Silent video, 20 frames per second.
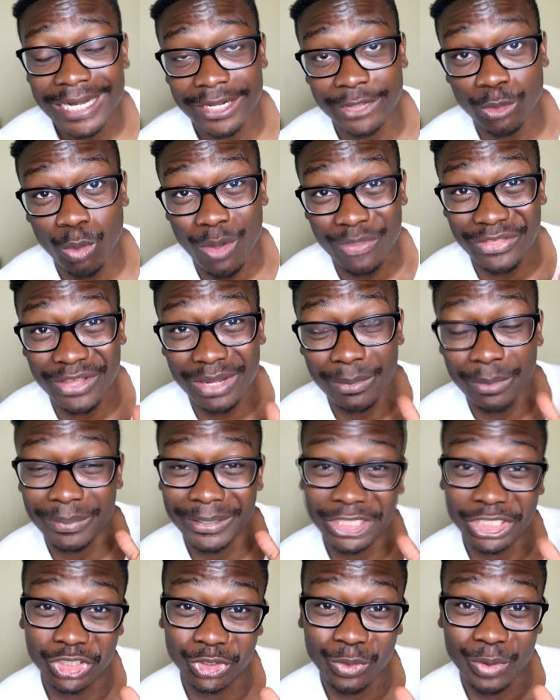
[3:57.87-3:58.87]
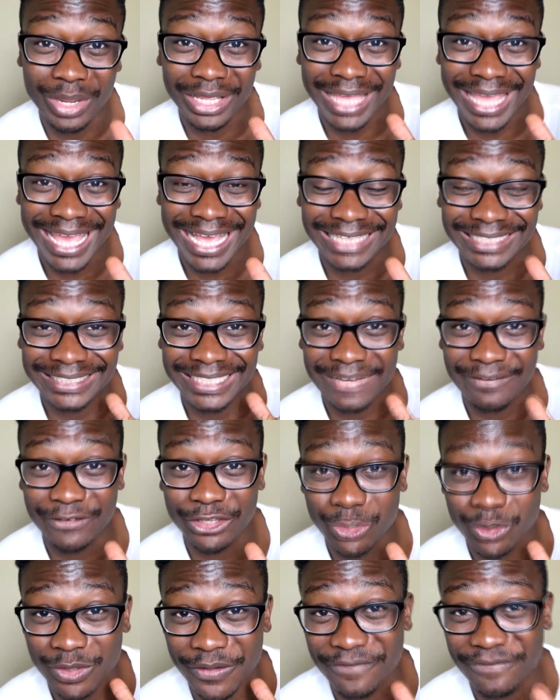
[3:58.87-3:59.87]
Now the one thing I'm going to be doing is
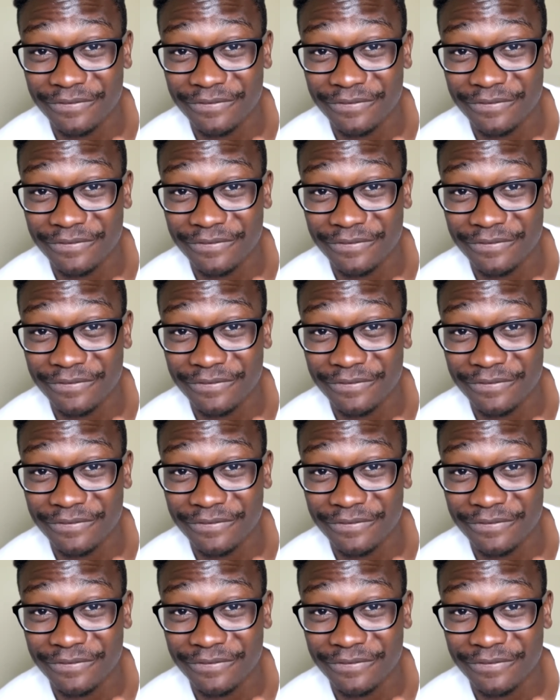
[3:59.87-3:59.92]
giving you the